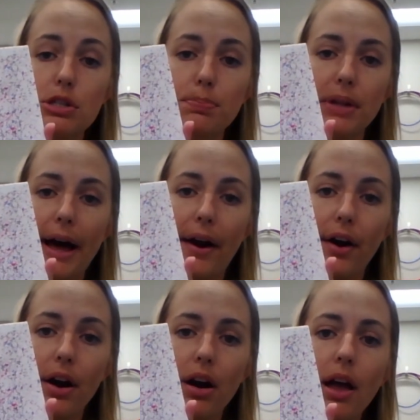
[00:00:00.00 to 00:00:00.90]
and then I
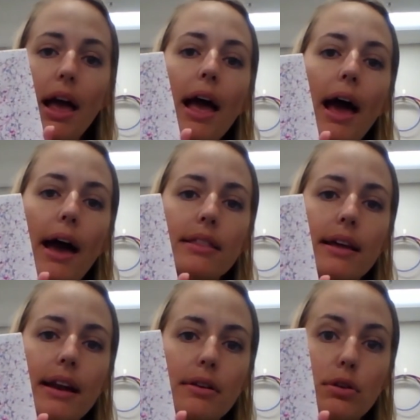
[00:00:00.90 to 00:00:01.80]
use some brighter
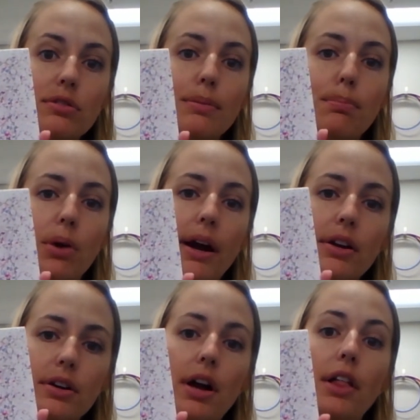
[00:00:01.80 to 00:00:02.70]
colors so it
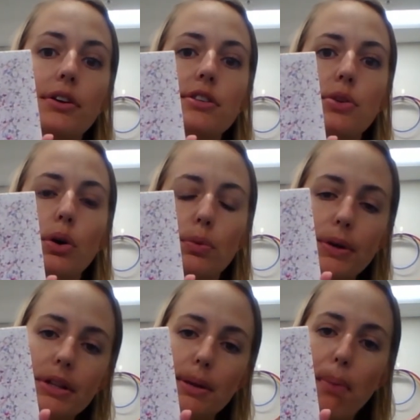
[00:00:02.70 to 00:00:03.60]
really pops.
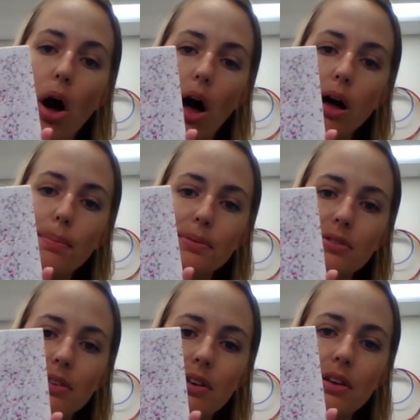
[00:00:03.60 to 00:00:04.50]
Thanks for
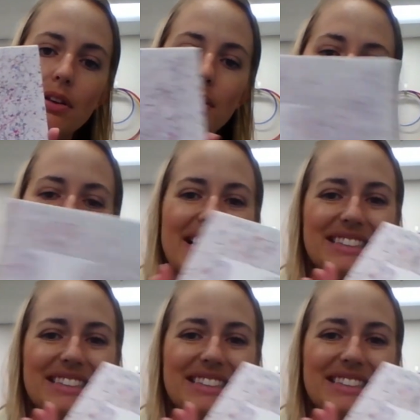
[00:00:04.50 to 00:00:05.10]
coming.